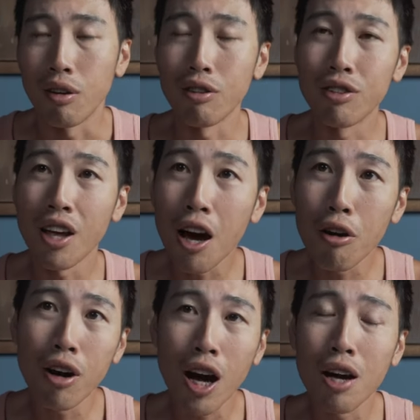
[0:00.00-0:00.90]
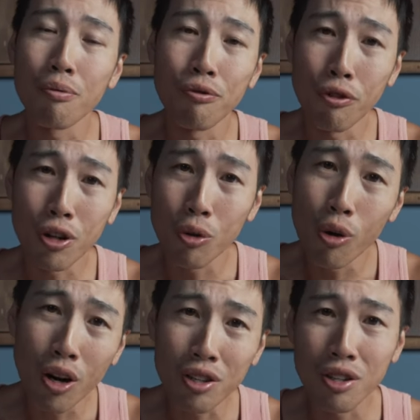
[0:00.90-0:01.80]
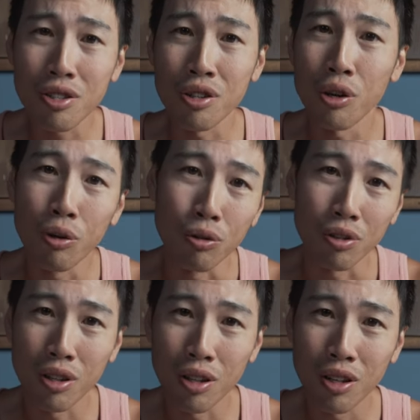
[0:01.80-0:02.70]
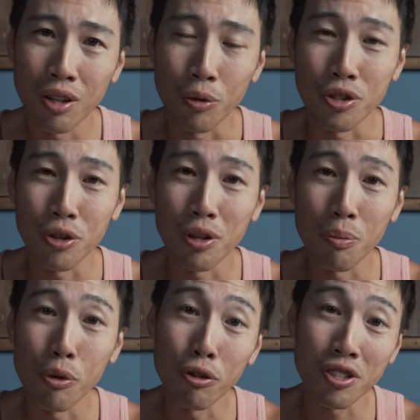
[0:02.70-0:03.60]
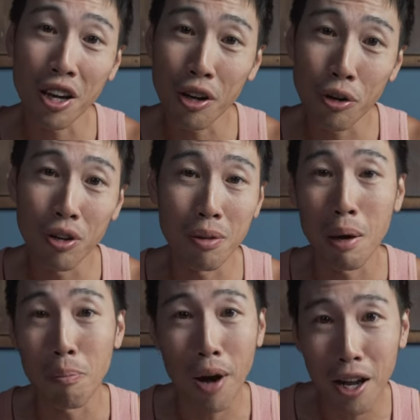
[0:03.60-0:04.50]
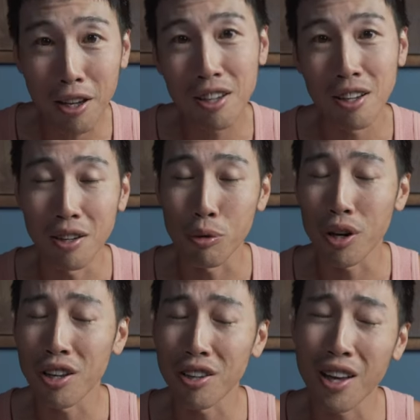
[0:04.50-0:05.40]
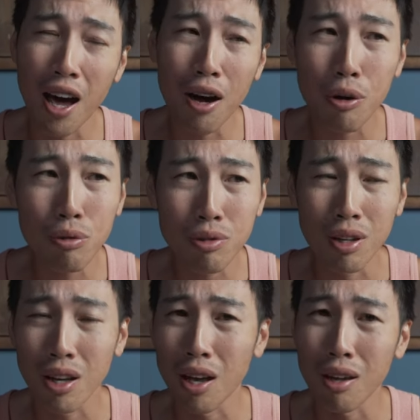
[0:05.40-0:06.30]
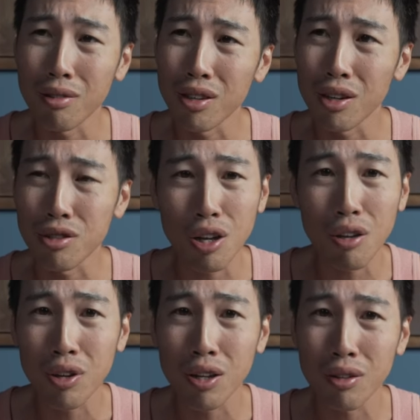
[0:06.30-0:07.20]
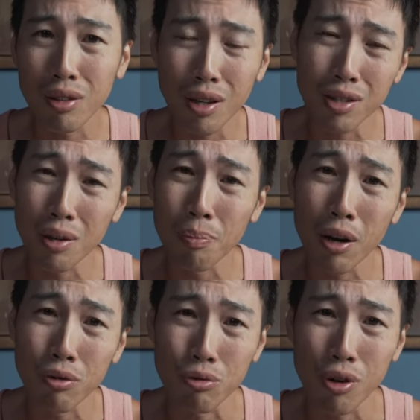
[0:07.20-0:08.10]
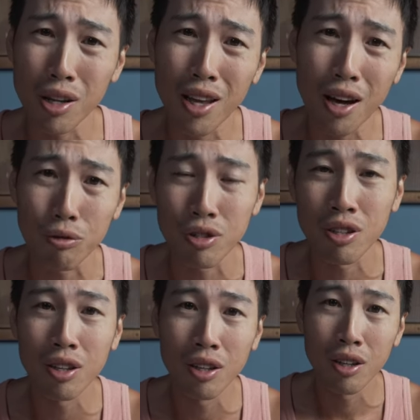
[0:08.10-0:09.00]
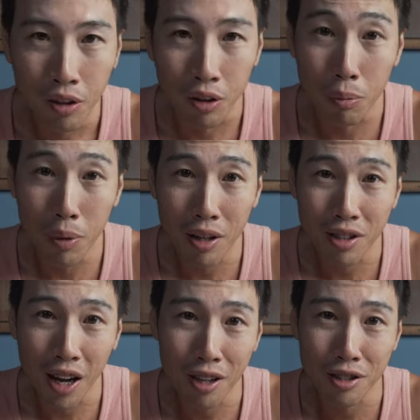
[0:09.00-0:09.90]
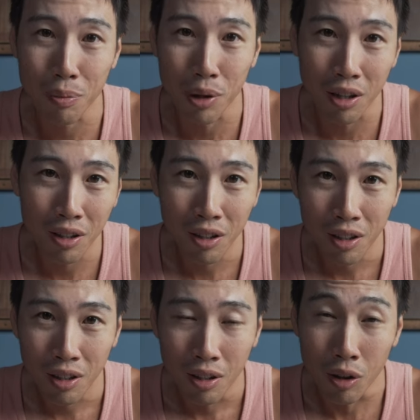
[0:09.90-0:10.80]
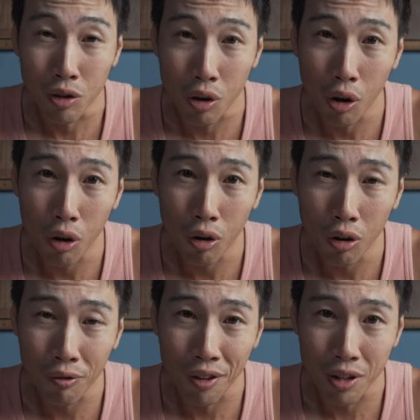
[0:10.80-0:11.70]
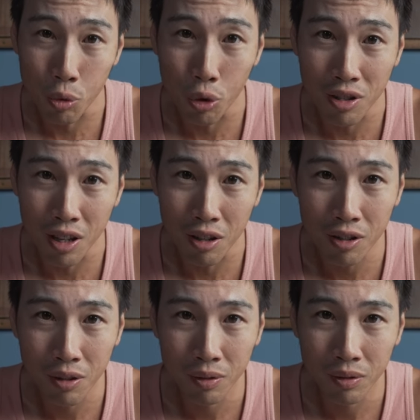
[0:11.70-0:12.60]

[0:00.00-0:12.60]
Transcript: And now I'm 41 years old with only motorcycle and my bike, a rented house, and a saving that's about to run out. You might ask me, is all of this worth it?